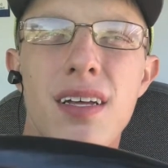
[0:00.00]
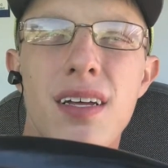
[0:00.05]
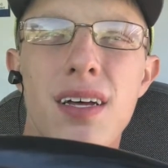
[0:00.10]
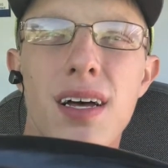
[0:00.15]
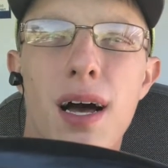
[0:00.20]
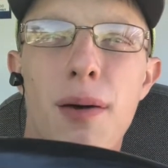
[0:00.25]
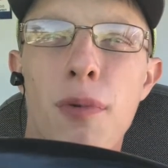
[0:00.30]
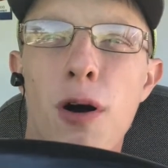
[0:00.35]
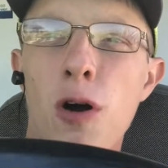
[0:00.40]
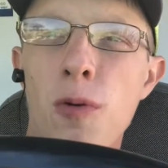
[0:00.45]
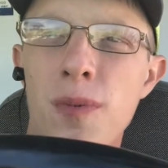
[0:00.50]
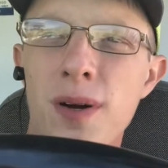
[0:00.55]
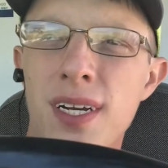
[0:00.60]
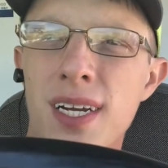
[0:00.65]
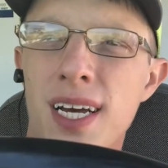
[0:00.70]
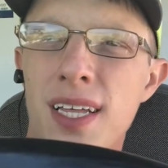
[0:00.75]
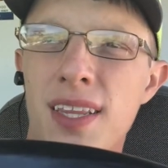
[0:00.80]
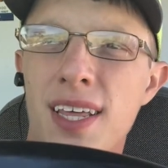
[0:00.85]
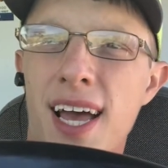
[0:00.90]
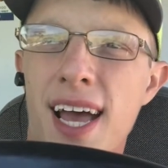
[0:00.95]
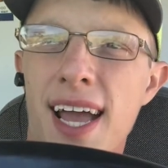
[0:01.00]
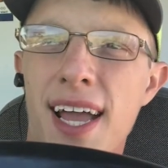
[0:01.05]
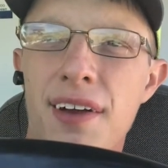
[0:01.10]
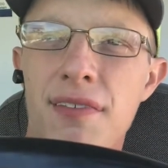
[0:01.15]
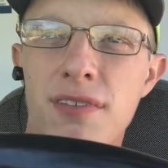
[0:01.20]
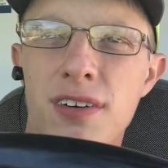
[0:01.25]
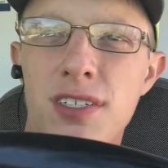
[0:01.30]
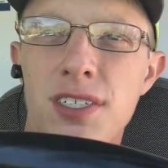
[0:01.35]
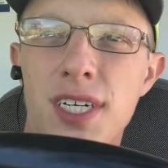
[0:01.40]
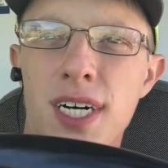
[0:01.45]
I'm hoping on that
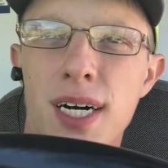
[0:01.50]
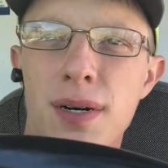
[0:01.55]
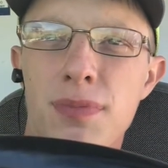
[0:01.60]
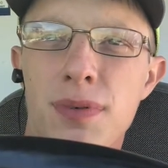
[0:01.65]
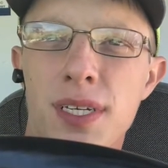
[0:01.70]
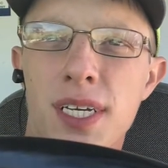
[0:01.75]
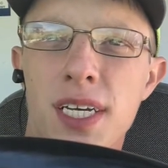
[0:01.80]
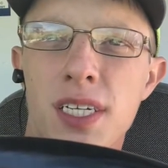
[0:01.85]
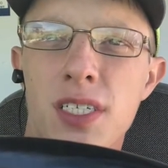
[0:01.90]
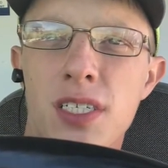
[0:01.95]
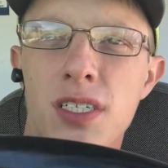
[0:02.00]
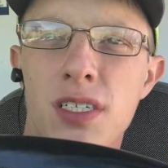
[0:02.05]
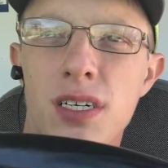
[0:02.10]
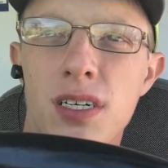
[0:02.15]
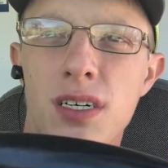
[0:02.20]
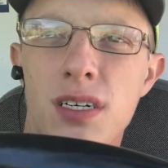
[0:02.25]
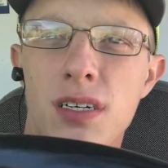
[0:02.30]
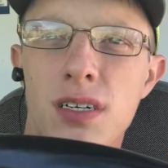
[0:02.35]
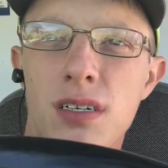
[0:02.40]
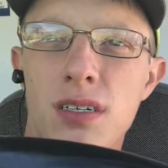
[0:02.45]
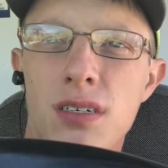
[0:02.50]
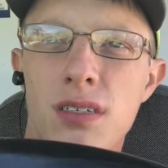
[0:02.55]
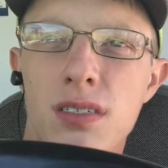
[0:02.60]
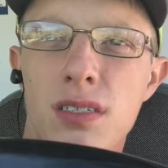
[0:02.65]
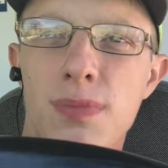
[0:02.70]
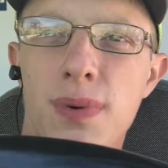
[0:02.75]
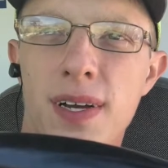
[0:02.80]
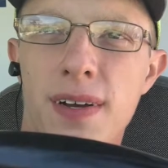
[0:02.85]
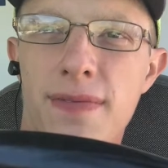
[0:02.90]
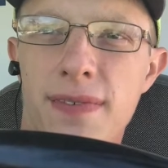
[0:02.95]
handrail job to get y'all,
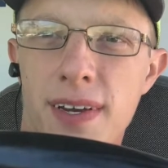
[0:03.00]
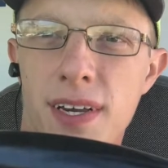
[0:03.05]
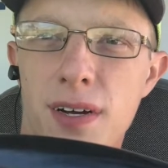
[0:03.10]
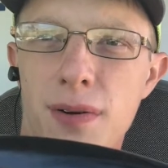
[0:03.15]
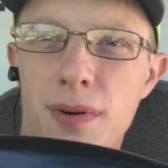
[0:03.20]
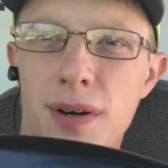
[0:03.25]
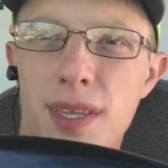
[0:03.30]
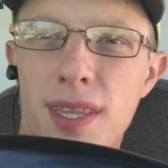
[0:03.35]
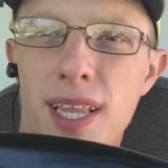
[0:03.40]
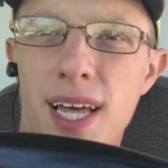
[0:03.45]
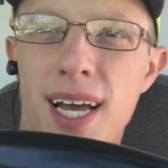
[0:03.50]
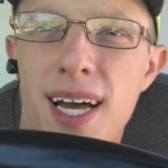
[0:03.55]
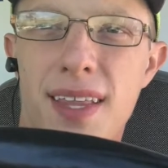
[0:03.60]
make a video on that.